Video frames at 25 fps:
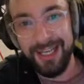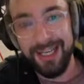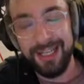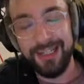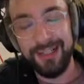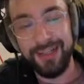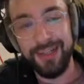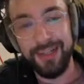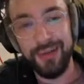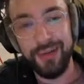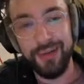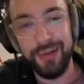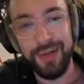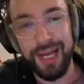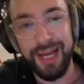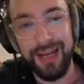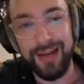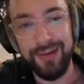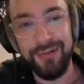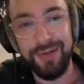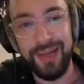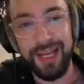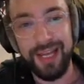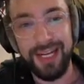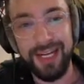And do you
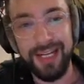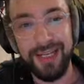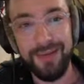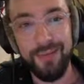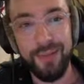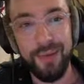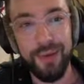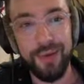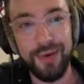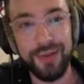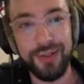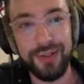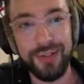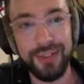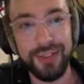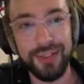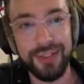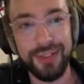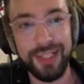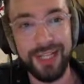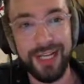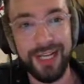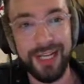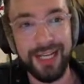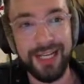have any more
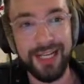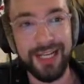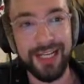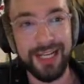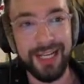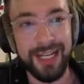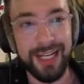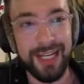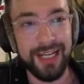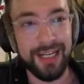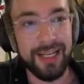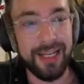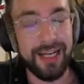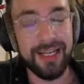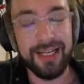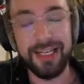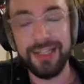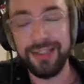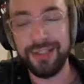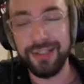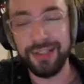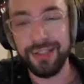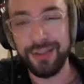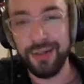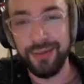just like, I
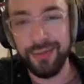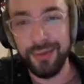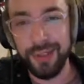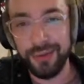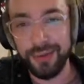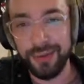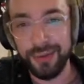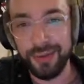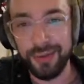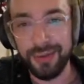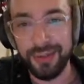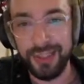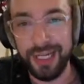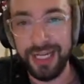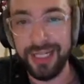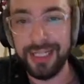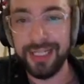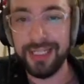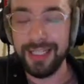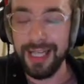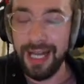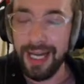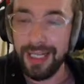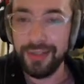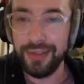guess it's almost
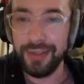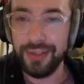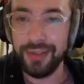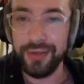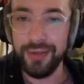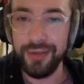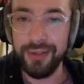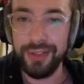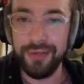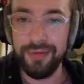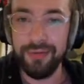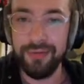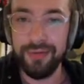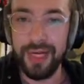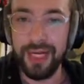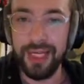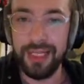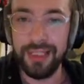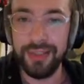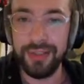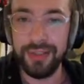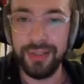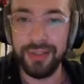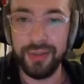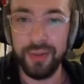psychological
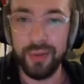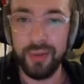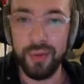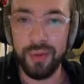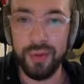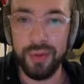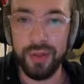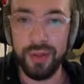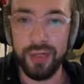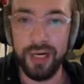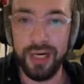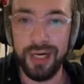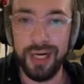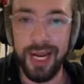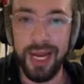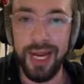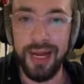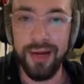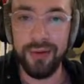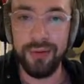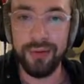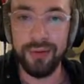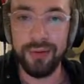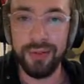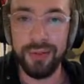advice, or
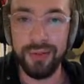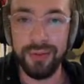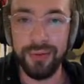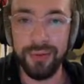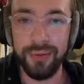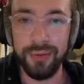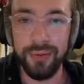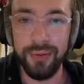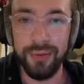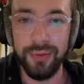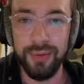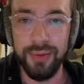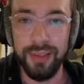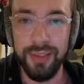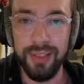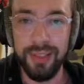how to